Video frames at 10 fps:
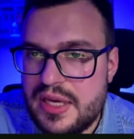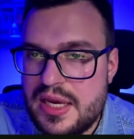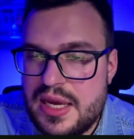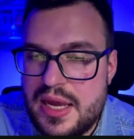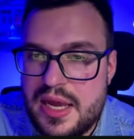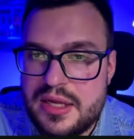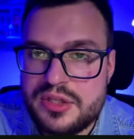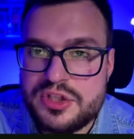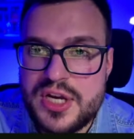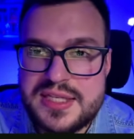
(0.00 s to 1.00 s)
And
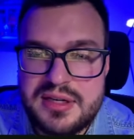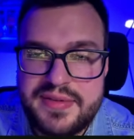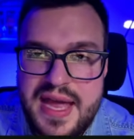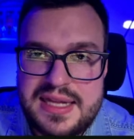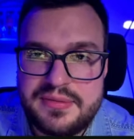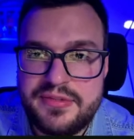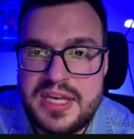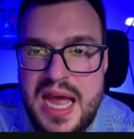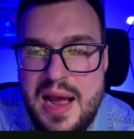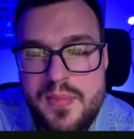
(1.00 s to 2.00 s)
just like that, the
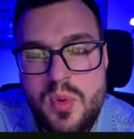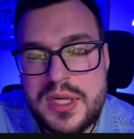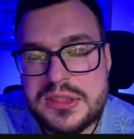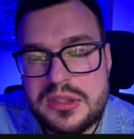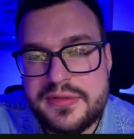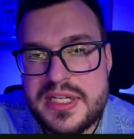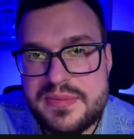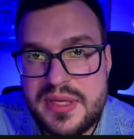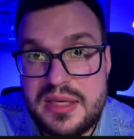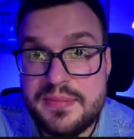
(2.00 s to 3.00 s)
app will always
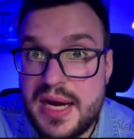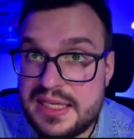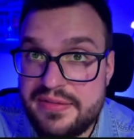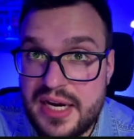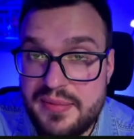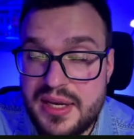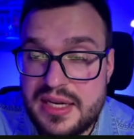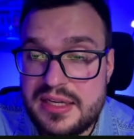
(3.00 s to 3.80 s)
be at the very beginning